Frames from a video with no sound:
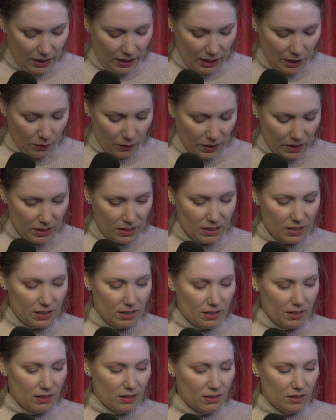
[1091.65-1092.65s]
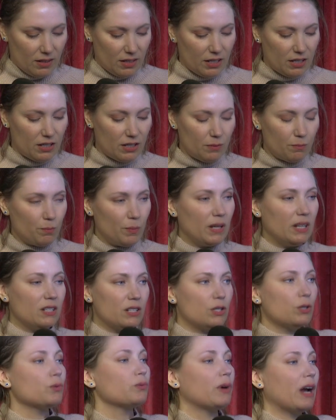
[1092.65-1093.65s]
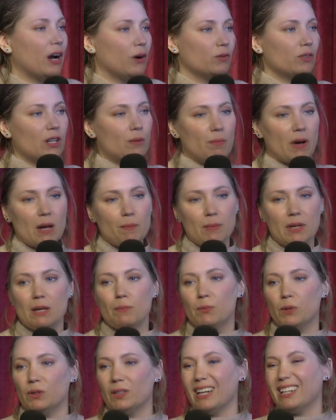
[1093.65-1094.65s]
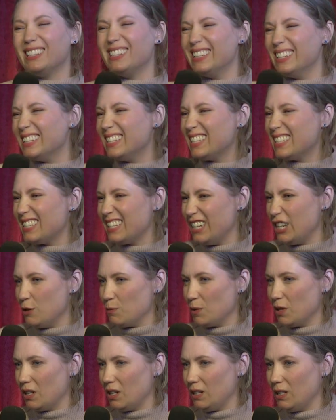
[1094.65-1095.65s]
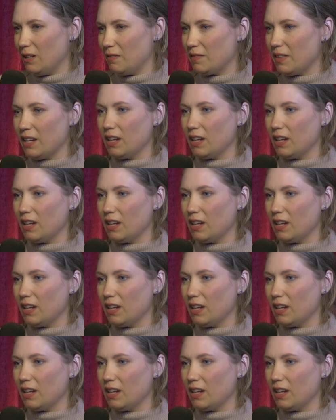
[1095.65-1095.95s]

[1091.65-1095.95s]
it was this being surrounded by people that did see him good enough,